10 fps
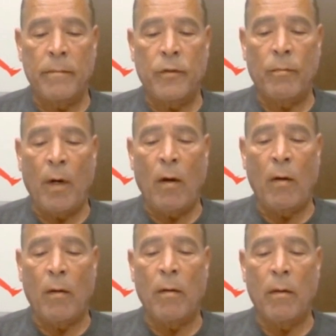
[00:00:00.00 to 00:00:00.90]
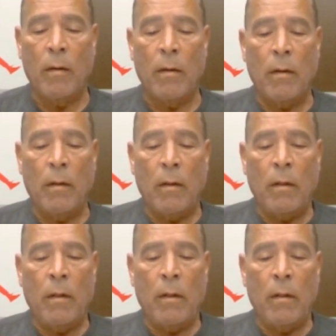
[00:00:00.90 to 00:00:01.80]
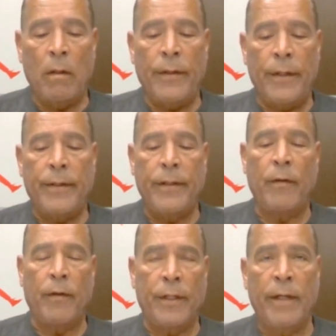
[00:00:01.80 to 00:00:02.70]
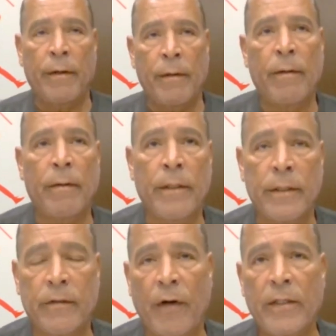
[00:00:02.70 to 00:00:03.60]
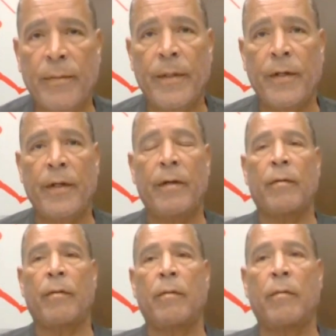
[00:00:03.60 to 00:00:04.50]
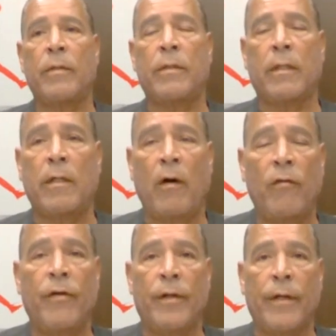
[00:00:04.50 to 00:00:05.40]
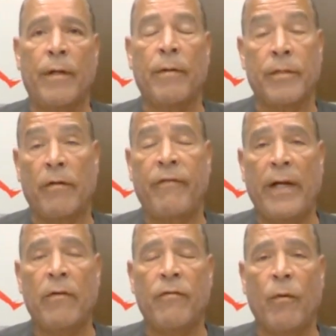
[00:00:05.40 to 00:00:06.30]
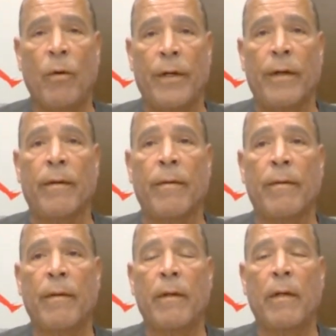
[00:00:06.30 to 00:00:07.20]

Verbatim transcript: Jamal, you know, his freshman year was the COVID year. It was our Final Four year.